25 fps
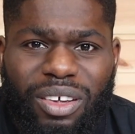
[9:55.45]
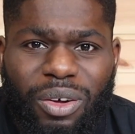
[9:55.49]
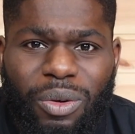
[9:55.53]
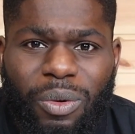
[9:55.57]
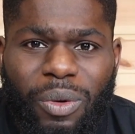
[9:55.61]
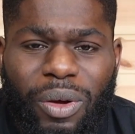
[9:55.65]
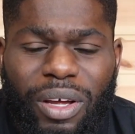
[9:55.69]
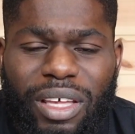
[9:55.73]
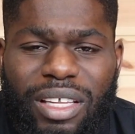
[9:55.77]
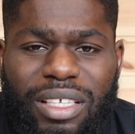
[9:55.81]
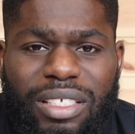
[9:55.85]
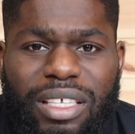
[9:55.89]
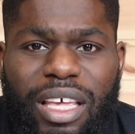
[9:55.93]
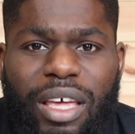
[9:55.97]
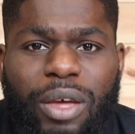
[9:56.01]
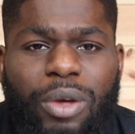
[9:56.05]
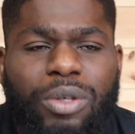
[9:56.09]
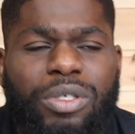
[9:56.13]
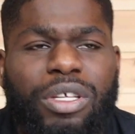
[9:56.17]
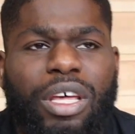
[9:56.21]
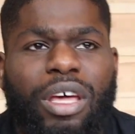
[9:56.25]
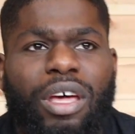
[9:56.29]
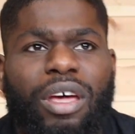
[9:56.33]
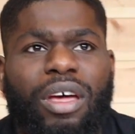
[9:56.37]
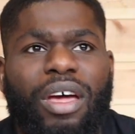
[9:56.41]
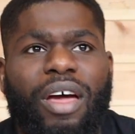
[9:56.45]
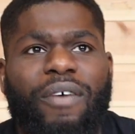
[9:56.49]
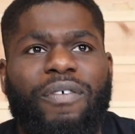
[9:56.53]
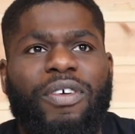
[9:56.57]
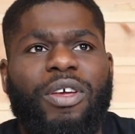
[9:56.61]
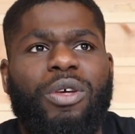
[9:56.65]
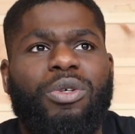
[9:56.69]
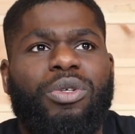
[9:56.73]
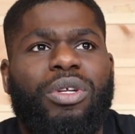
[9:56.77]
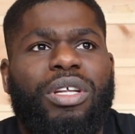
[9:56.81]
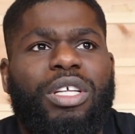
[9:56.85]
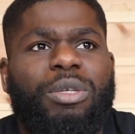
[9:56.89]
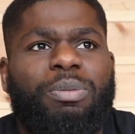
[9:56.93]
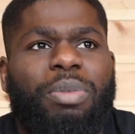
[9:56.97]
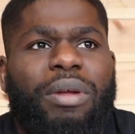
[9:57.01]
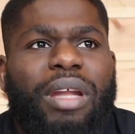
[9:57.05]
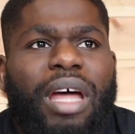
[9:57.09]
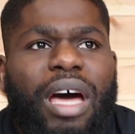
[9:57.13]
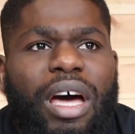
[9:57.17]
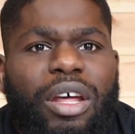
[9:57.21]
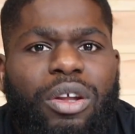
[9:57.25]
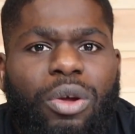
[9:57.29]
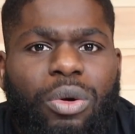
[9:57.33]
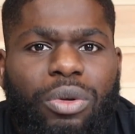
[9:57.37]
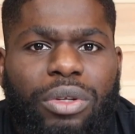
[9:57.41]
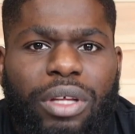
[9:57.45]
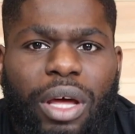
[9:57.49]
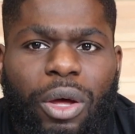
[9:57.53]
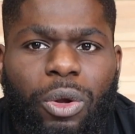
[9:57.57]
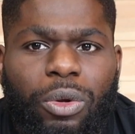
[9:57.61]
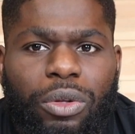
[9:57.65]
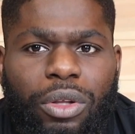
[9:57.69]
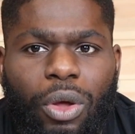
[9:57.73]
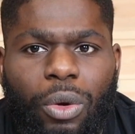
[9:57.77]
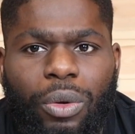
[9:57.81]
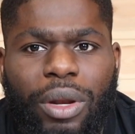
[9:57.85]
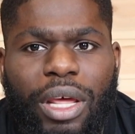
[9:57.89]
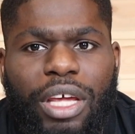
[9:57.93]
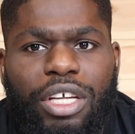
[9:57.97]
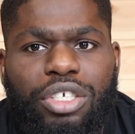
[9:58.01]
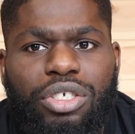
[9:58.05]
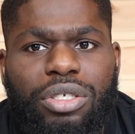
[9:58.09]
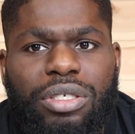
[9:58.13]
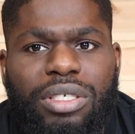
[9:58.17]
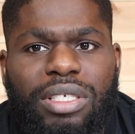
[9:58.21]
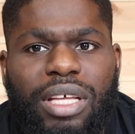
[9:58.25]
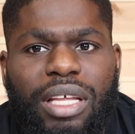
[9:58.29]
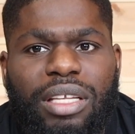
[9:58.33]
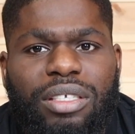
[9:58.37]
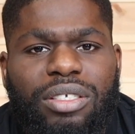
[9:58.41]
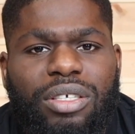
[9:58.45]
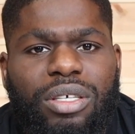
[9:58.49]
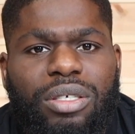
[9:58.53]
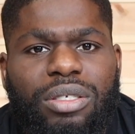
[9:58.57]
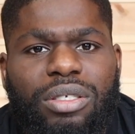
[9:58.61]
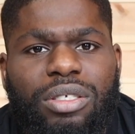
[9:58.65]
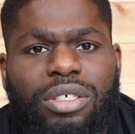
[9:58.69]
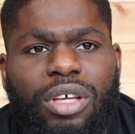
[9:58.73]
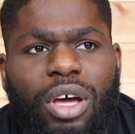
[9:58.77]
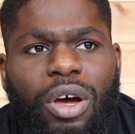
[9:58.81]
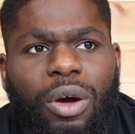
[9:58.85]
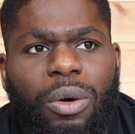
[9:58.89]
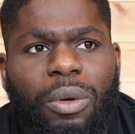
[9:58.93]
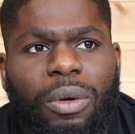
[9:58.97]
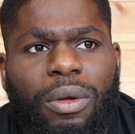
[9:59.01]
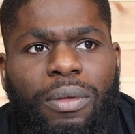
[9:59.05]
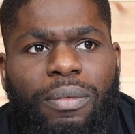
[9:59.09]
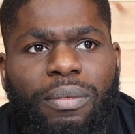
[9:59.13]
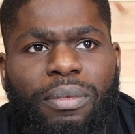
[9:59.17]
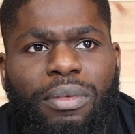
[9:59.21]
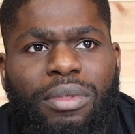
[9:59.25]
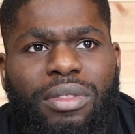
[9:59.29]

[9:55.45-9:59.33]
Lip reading: What can you say? It was I think it was one of these Bernardo donation centres, so